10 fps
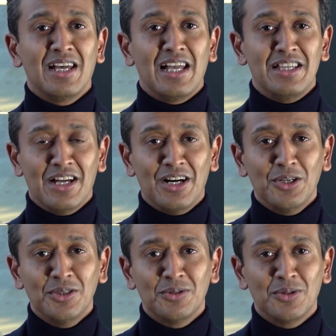and
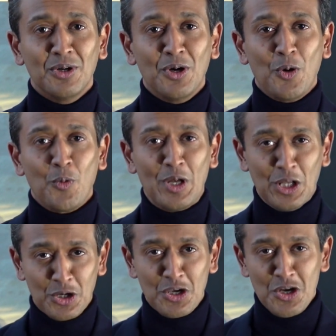now we
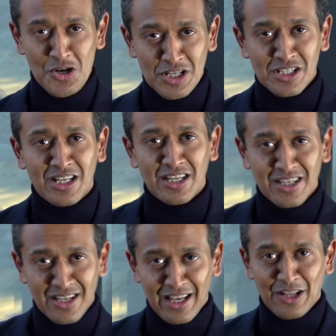look curiously
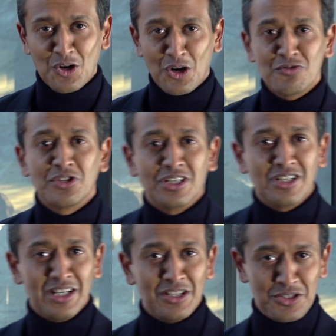and
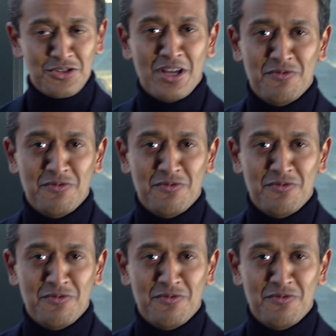confidently into that